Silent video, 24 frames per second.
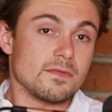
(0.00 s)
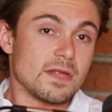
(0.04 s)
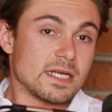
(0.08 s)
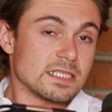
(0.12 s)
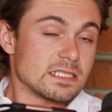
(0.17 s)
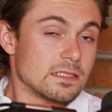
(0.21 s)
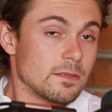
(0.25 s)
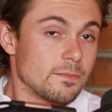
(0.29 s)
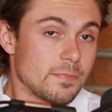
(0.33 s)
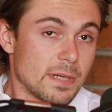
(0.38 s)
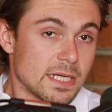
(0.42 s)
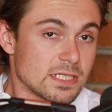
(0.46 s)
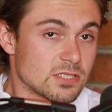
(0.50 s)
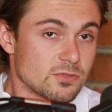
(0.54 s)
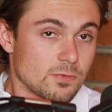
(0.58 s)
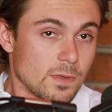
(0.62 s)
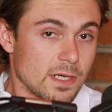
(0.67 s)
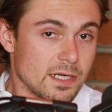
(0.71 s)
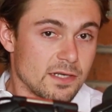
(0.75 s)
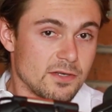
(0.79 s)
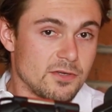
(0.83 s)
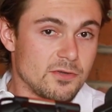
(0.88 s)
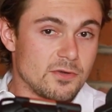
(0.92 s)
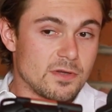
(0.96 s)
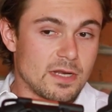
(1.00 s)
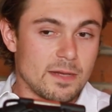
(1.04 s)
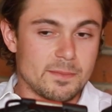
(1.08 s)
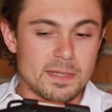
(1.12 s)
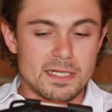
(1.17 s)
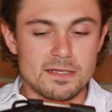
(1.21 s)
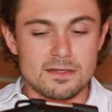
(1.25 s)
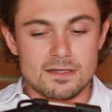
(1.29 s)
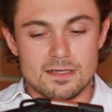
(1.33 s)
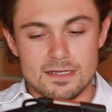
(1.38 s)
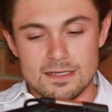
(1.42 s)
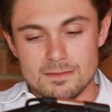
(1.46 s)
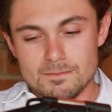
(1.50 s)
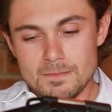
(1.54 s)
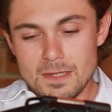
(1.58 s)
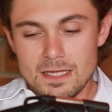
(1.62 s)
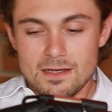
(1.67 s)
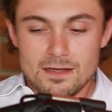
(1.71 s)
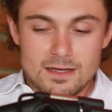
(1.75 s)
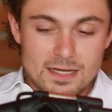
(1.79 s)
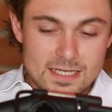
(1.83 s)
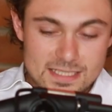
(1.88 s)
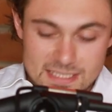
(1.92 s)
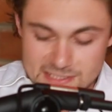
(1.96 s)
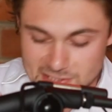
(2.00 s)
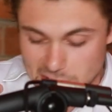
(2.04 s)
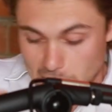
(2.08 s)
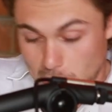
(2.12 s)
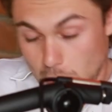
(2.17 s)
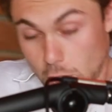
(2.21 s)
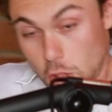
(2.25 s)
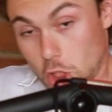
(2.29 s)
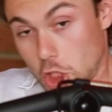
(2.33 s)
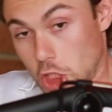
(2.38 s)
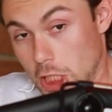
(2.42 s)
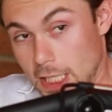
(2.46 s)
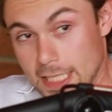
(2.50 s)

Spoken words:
That's the best way to do it. I mean, it doesn't look